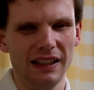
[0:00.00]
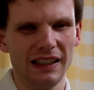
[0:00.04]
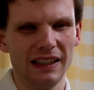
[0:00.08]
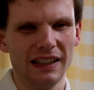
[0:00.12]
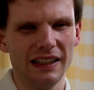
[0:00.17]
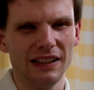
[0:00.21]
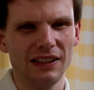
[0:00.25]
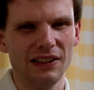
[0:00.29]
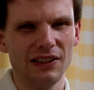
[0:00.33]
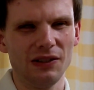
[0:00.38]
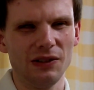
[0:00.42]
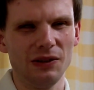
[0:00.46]

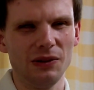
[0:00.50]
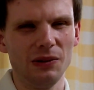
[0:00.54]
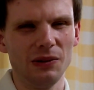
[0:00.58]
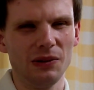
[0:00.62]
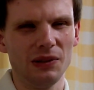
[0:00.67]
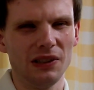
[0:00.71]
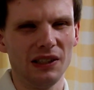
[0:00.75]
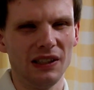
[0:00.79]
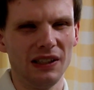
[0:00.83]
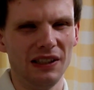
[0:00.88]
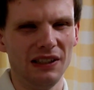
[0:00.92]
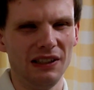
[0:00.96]
and there's
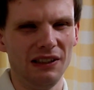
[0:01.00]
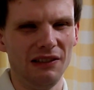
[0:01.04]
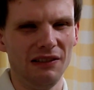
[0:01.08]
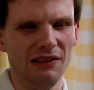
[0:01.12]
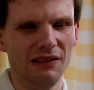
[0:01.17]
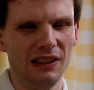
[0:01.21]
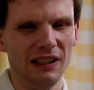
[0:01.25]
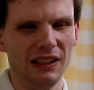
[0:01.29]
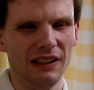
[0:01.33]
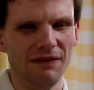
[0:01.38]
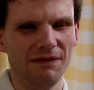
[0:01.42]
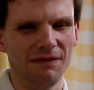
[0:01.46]

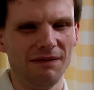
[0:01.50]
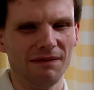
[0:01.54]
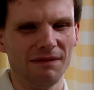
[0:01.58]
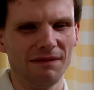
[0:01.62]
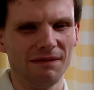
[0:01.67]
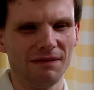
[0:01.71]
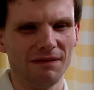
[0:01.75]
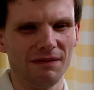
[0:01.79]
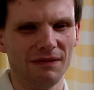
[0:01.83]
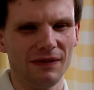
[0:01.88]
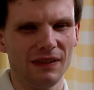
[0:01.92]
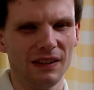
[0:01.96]

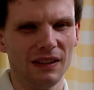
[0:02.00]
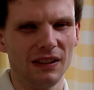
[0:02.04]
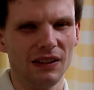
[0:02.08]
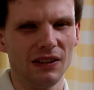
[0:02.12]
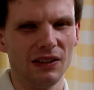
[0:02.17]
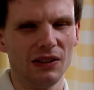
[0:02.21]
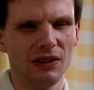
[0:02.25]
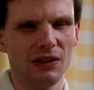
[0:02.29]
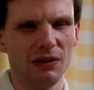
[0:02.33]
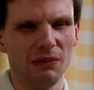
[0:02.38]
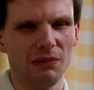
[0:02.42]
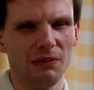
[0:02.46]
also
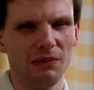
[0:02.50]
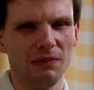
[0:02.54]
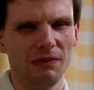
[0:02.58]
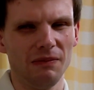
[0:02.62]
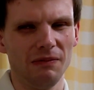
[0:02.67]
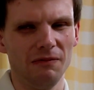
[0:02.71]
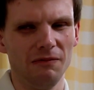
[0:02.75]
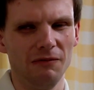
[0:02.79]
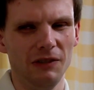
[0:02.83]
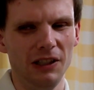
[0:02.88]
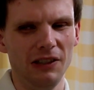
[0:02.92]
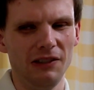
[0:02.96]

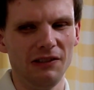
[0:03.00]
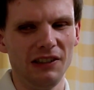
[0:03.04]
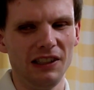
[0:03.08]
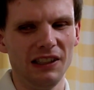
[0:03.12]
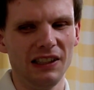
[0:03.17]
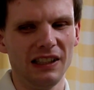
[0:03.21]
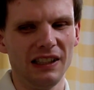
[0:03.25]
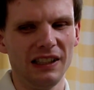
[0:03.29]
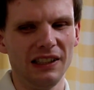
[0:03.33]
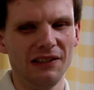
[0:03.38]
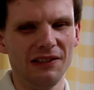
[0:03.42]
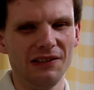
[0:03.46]
some
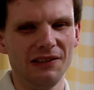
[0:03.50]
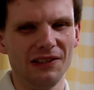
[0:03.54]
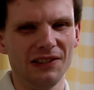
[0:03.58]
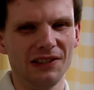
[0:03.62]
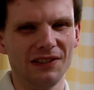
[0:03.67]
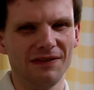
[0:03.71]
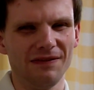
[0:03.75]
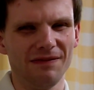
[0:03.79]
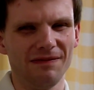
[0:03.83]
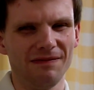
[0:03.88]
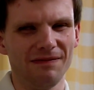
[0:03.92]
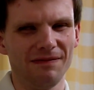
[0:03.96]
rotary
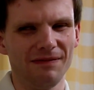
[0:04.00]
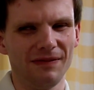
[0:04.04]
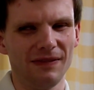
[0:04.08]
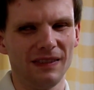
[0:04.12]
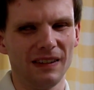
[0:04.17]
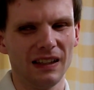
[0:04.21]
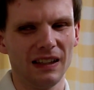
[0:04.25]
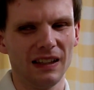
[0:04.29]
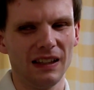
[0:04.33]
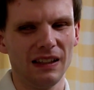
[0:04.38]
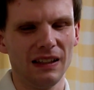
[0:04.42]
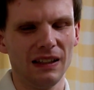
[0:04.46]
dials.
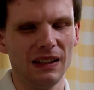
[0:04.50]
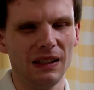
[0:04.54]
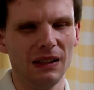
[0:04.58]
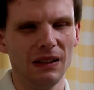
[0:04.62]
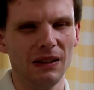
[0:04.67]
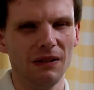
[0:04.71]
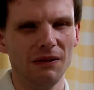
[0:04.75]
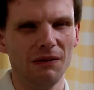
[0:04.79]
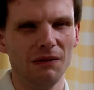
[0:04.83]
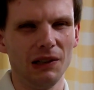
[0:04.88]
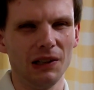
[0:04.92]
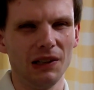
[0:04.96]

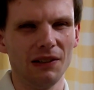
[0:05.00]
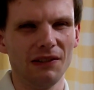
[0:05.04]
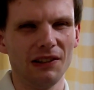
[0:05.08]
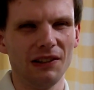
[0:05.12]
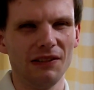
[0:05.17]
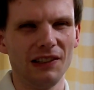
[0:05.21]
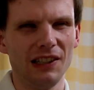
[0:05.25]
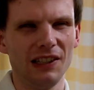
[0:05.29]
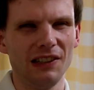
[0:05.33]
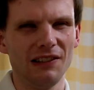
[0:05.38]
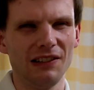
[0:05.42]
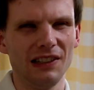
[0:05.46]
One
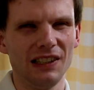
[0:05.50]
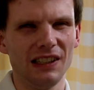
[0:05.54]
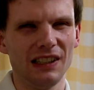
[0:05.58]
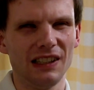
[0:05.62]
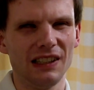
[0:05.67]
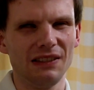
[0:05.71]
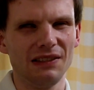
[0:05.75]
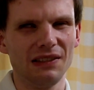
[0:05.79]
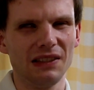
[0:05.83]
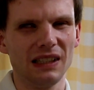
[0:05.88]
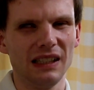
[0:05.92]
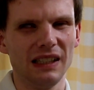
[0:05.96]
of the rotary
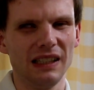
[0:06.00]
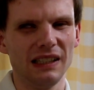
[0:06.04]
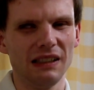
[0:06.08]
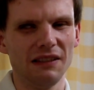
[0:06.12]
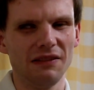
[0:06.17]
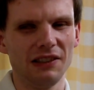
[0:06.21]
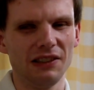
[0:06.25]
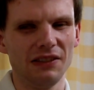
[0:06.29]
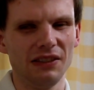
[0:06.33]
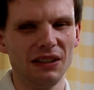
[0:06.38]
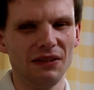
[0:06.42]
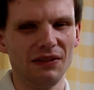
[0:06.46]
dials
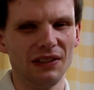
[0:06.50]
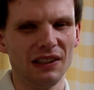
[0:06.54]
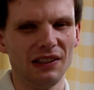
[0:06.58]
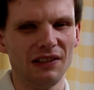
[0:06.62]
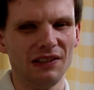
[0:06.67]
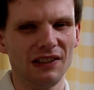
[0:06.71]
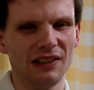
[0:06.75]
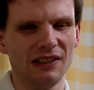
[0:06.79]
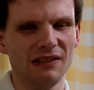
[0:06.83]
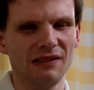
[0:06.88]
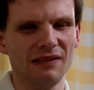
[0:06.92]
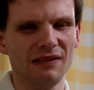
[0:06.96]
is a volume
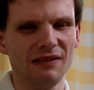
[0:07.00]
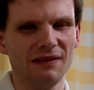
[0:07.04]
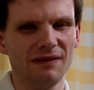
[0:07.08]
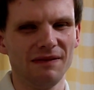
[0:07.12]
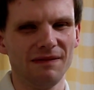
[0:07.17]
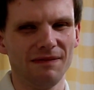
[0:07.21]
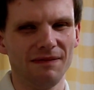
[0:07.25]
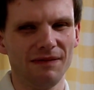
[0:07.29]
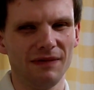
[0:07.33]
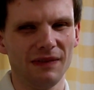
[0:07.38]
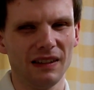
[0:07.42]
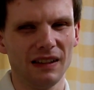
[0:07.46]

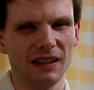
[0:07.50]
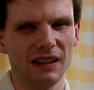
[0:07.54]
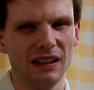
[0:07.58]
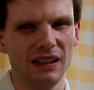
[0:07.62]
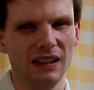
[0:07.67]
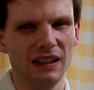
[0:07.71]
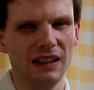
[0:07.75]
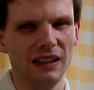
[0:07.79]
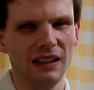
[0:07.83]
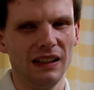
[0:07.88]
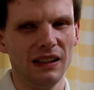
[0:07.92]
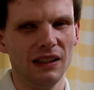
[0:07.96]
control,
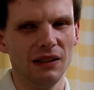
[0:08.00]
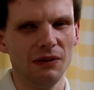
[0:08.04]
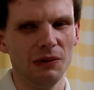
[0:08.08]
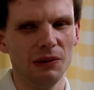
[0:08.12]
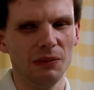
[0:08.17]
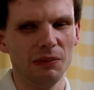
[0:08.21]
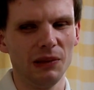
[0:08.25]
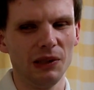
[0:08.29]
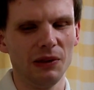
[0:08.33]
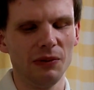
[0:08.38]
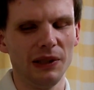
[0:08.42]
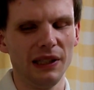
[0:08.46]

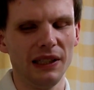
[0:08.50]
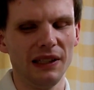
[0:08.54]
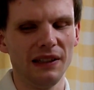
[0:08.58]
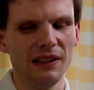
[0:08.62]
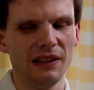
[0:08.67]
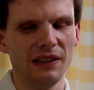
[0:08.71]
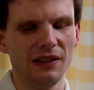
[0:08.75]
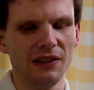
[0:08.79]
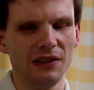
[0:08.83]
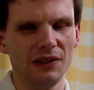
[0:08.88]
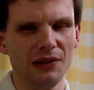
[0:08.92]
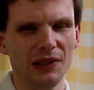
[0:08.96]
the one
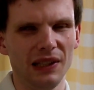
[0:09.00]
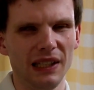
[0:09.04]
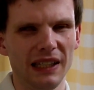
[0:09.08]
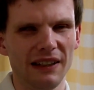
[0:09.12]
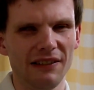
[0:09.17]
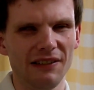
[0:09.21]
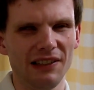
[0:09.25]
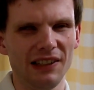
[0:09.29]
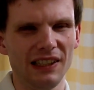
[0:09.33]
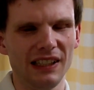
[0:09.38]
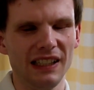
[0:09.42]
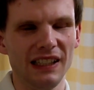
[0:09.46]
between all
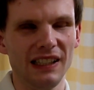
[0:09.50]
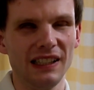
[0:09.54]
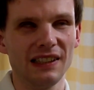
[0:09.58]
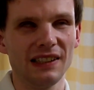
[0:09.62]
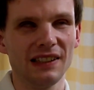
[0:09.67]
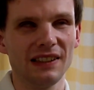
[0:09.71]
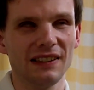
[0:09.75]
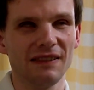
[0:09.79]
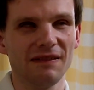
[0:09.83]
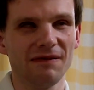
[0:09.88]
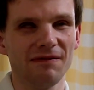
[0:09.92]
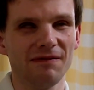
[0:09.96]
the arrow
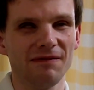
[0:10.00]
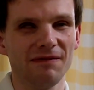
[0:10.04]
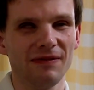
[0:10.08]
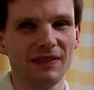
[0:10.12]
keys,